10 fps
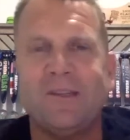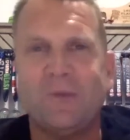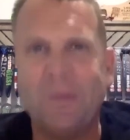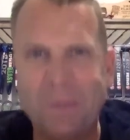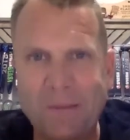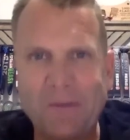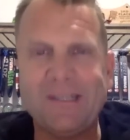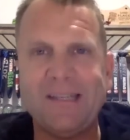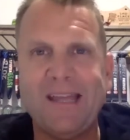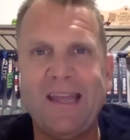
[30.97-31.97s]
To remember
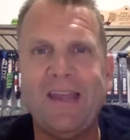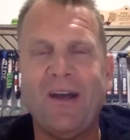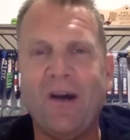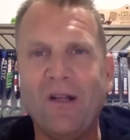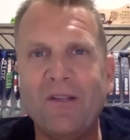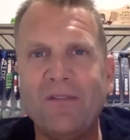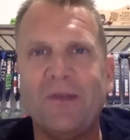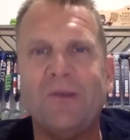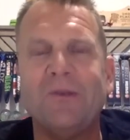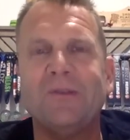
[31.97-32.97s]
today all of
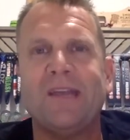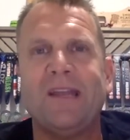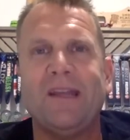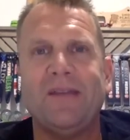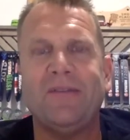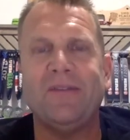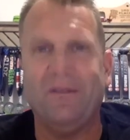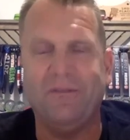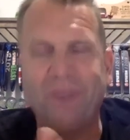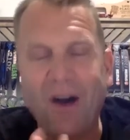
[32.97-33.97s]
those that have
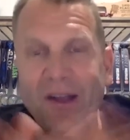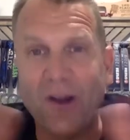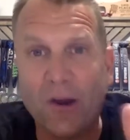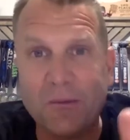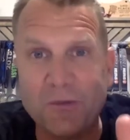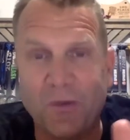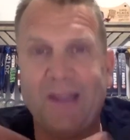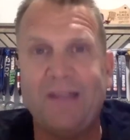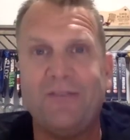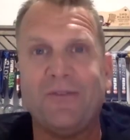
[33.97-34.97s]
fought in harm's
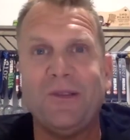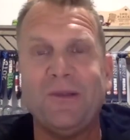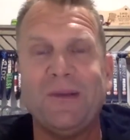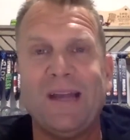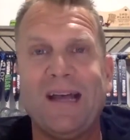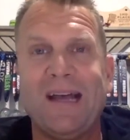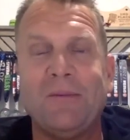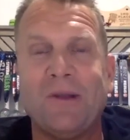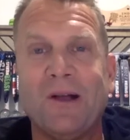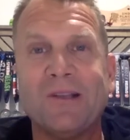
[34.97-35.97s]
way for you and I,
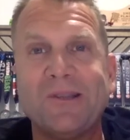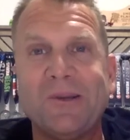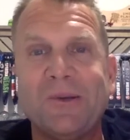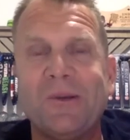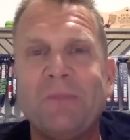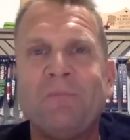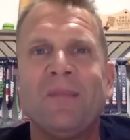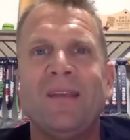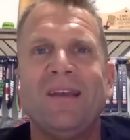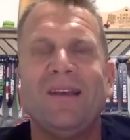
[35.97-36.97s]
but also
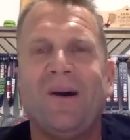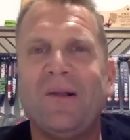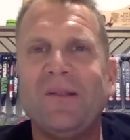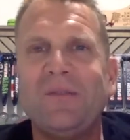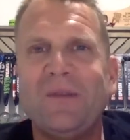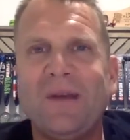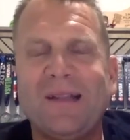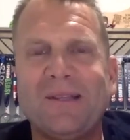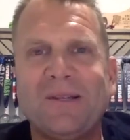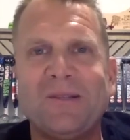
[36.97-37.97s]
all of you
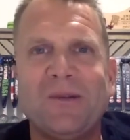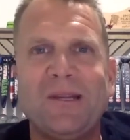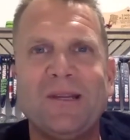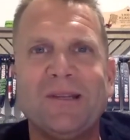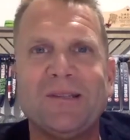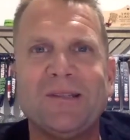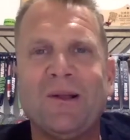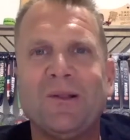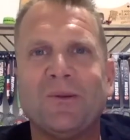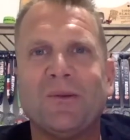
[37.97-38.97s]
out there joining us
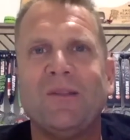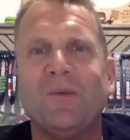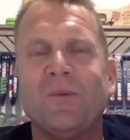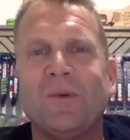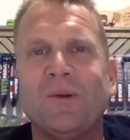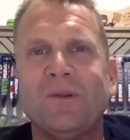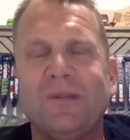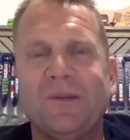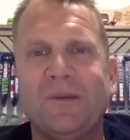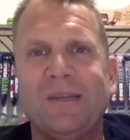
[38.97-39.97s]
all around the world,
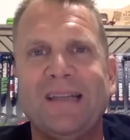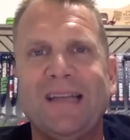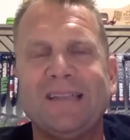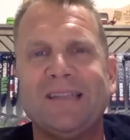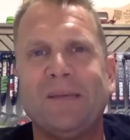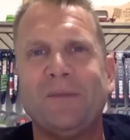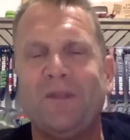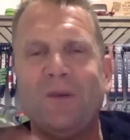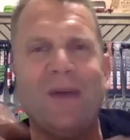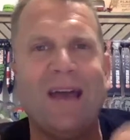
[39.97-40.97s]
knowing that if
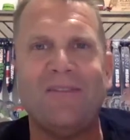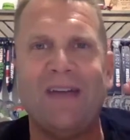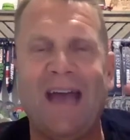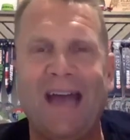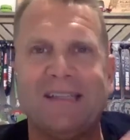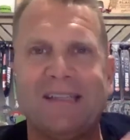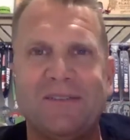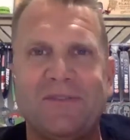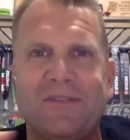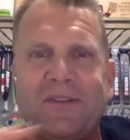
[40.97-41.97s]
you have active